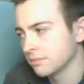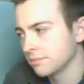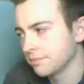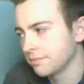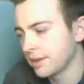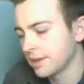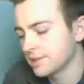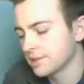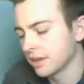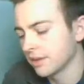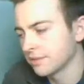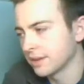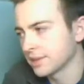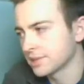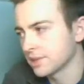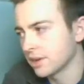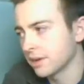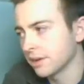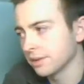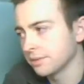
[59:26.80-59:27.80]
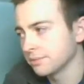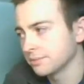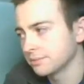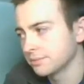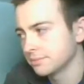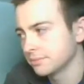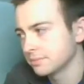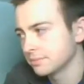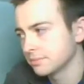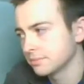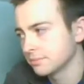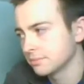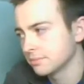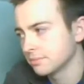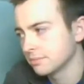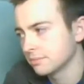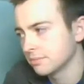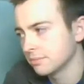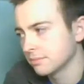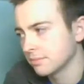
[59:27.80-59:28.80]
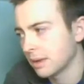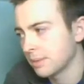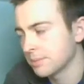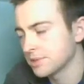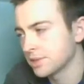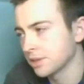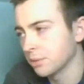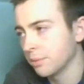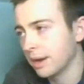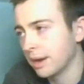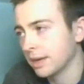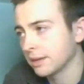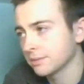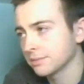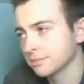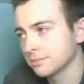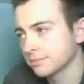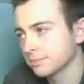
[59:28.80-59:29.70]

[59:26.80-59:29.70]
They still have not started. I'm still waiting.